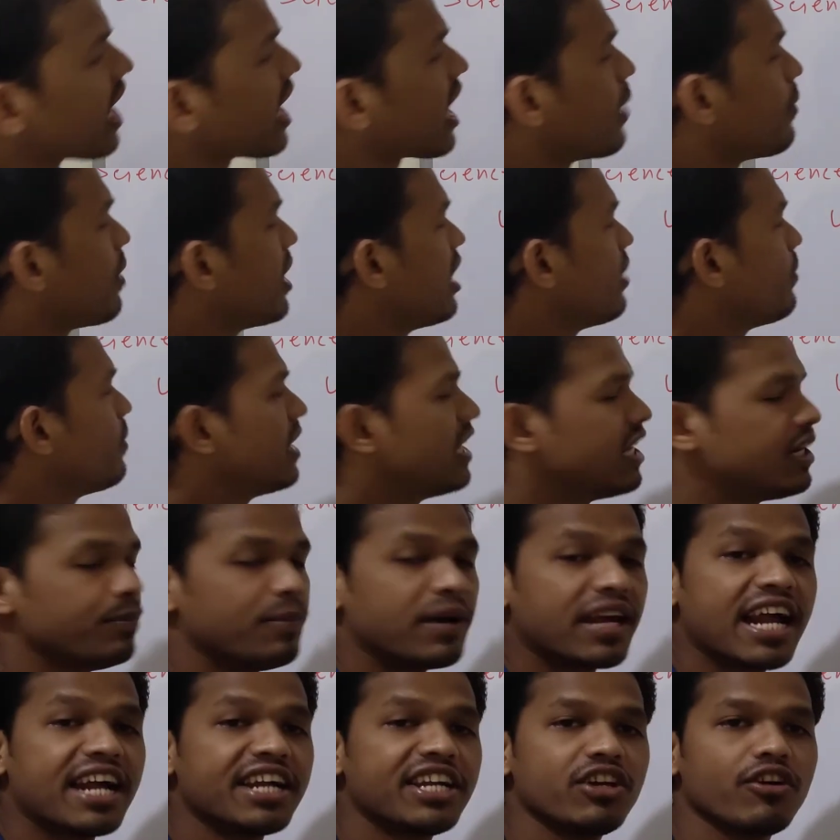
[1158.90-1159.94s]
are available in
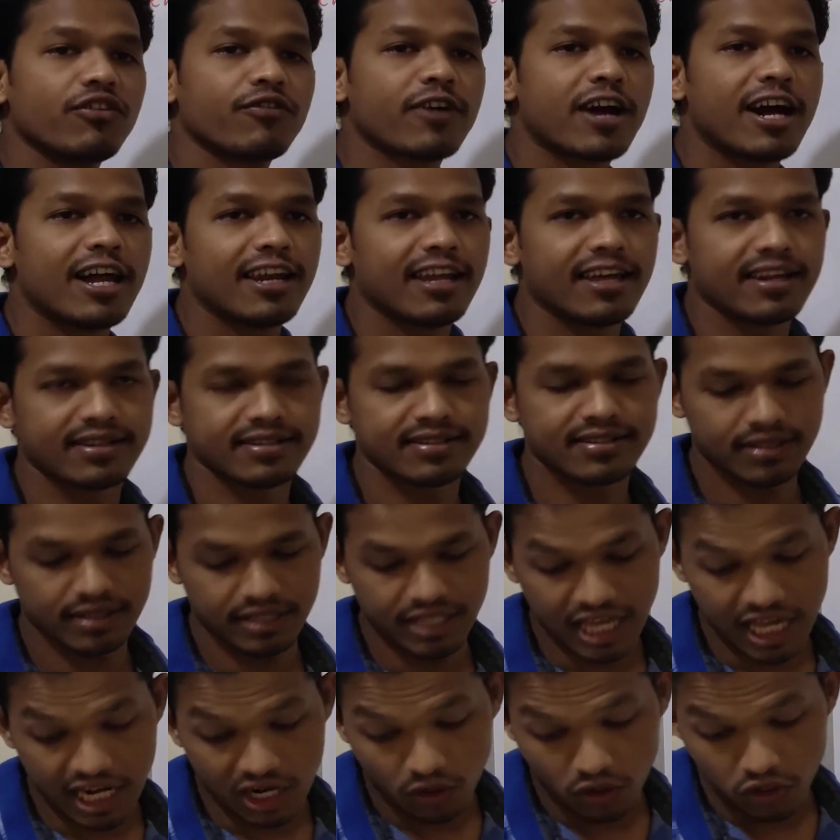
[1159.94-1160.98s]
variety of colors.
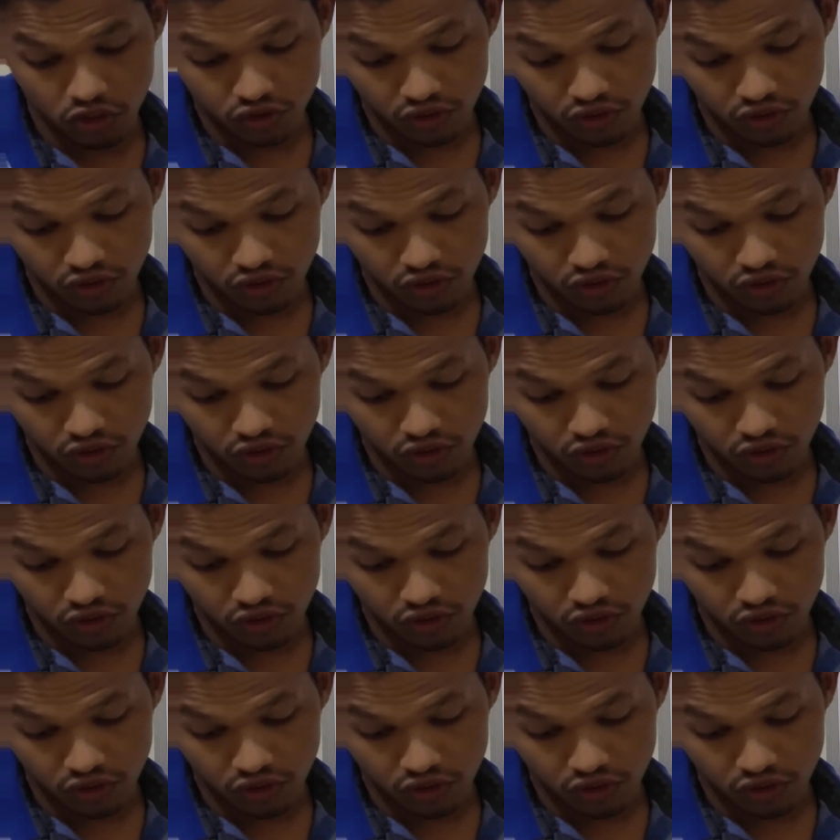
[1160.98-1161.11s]
And